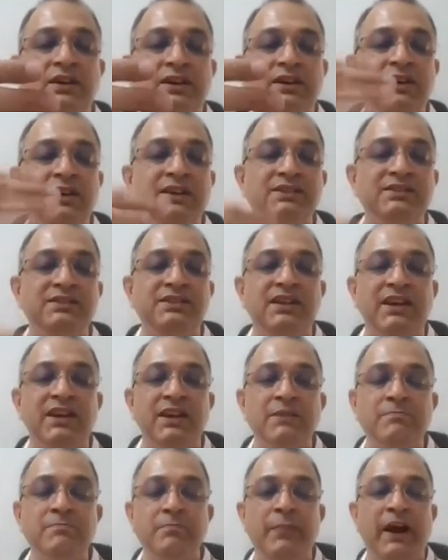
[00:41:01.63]
is the
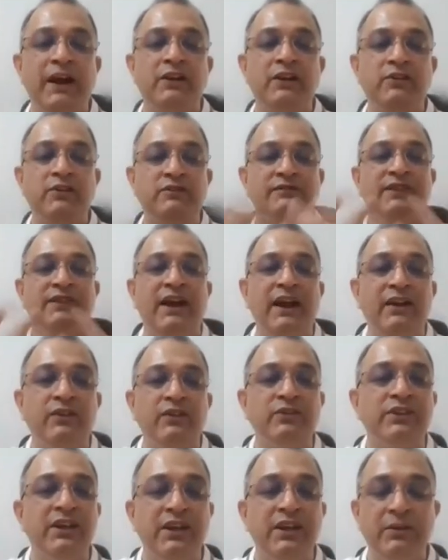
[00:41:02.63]
impact of that
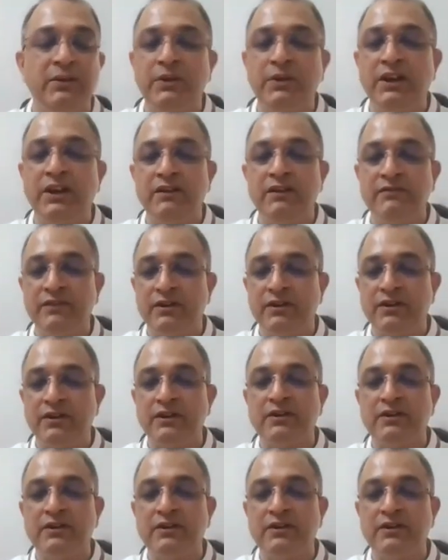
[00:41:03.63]
on their behavior.